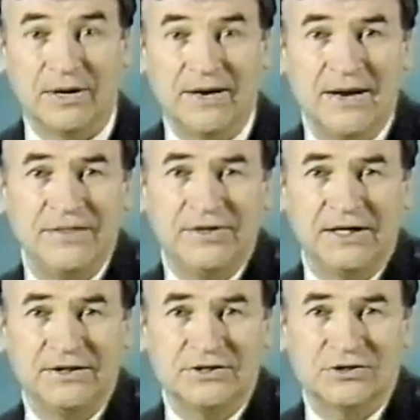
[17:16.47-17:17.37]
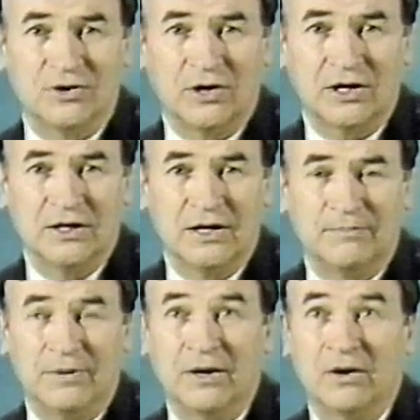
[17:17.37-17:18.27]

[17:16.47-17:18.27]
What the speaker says: Nothing in the store but